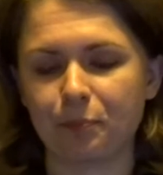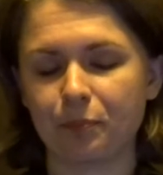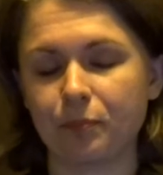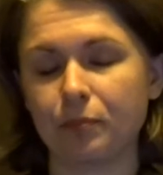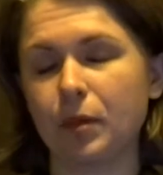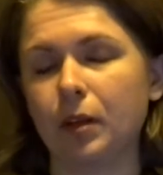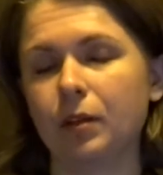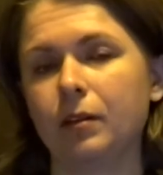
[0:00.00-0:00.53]

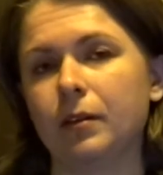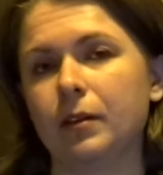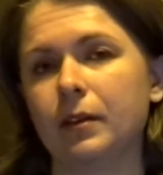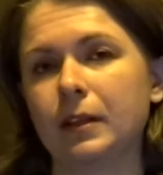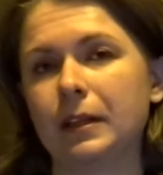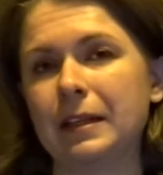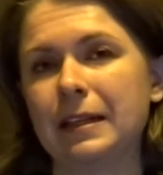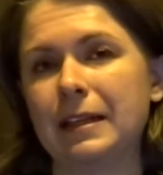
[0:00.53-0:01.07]
But
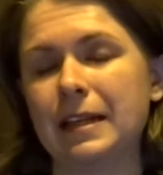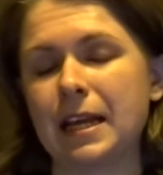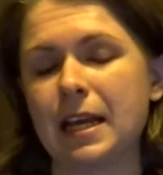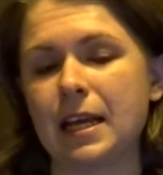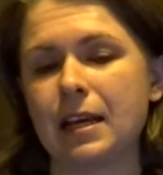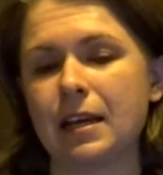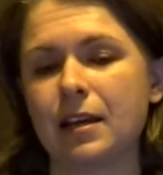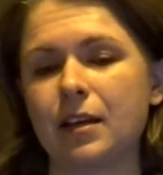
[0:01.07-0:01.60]

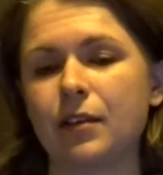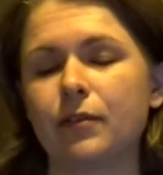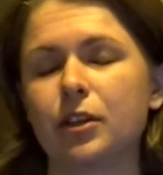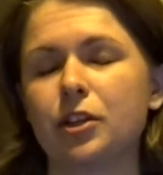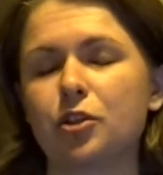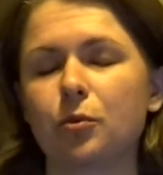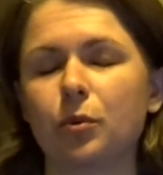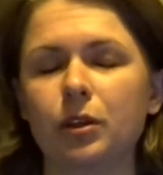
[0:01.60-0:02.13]

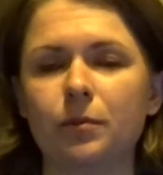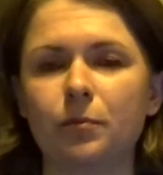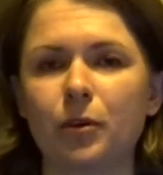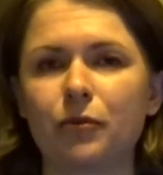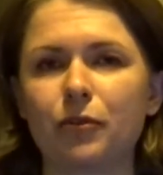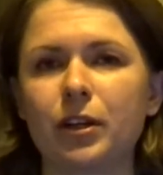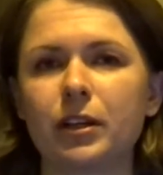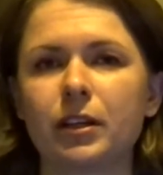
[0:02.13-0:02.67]
eventually my
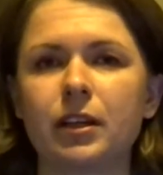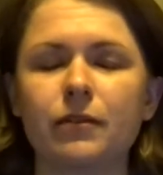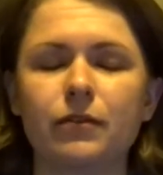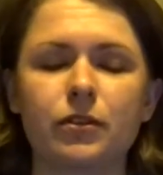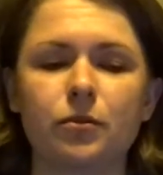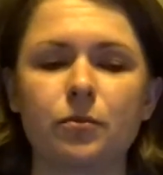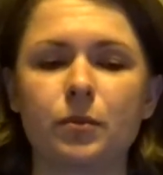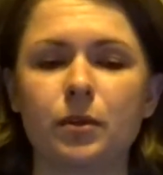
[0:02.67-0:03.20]
friend gave it
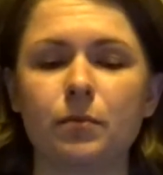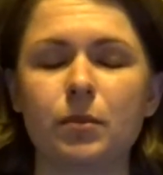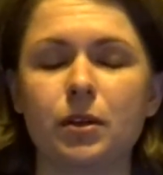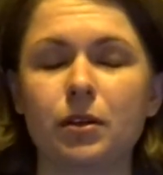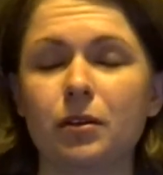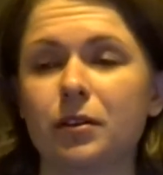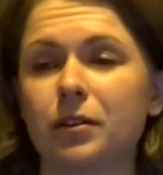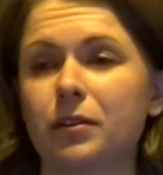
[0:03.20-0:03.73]
to me
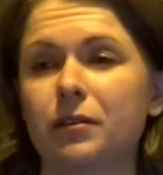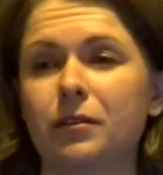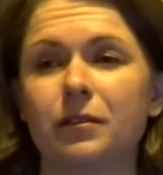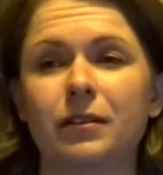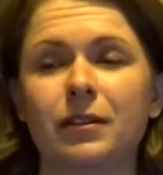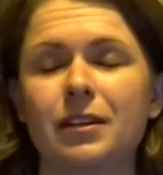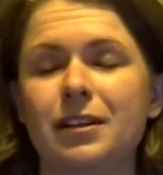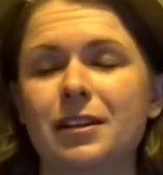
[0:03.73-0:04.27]
because
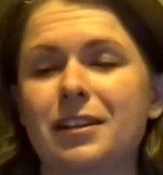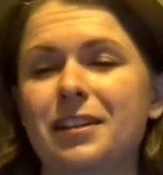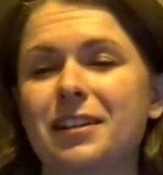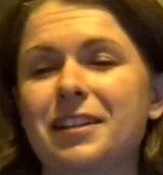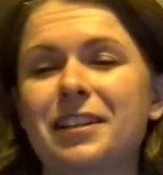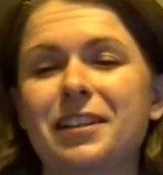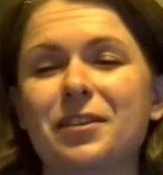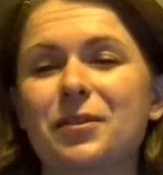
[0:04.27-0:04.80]

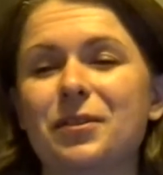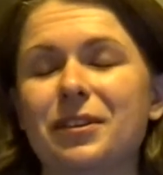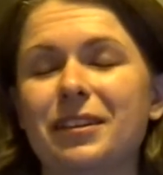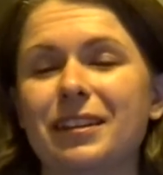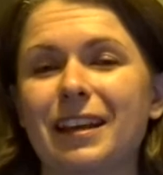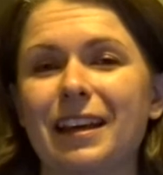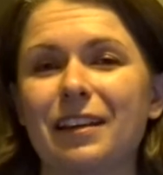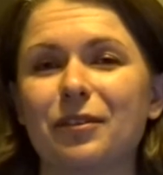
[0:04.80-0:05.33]
she couldn't
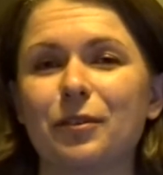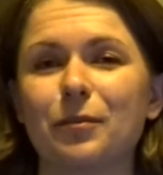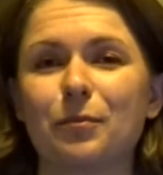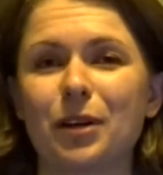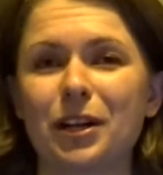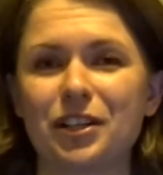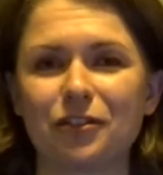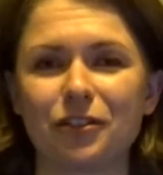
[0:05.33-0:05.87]
handle the
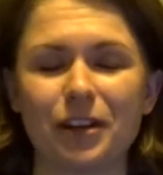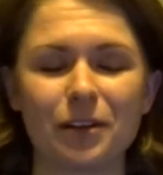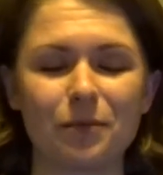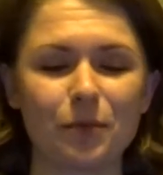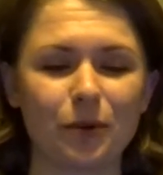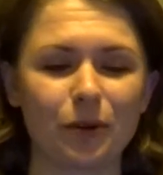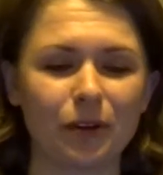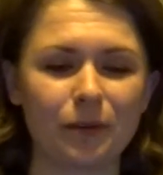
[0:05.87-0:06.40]
pressure
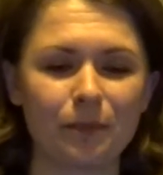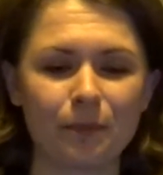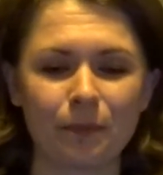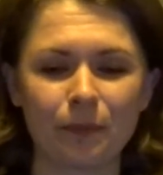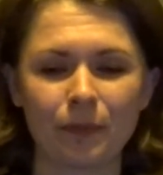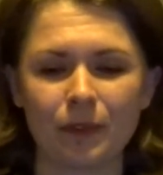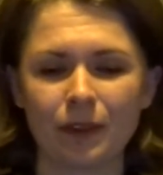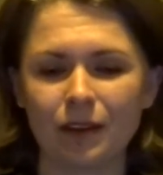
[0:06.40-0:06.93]
anymore
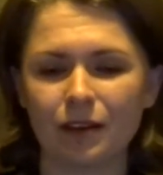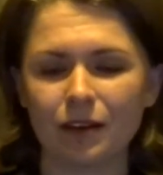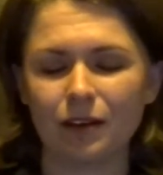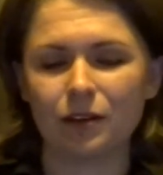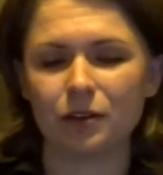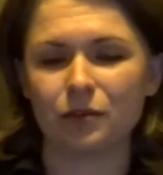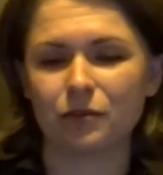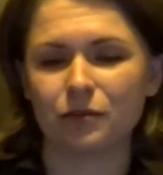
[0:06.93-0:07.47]

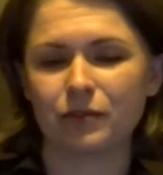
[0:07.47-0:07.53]
of,